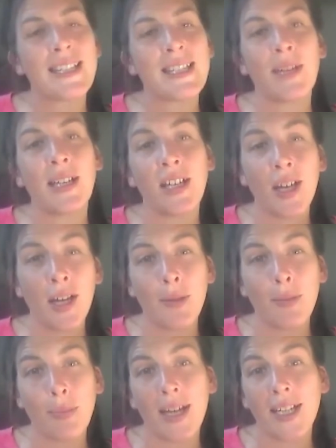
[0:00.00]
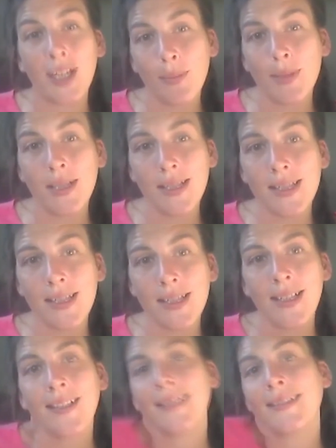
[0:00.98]
that's been hurt by humans,
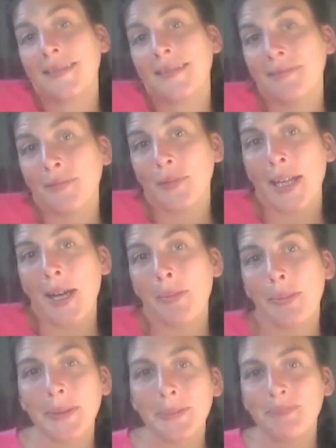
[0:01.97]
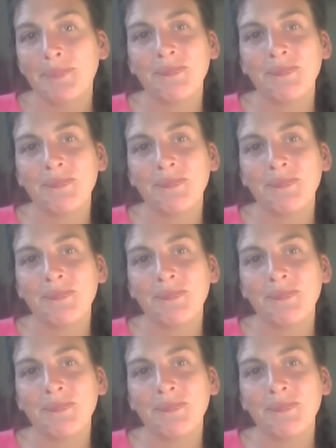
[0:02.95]
we help.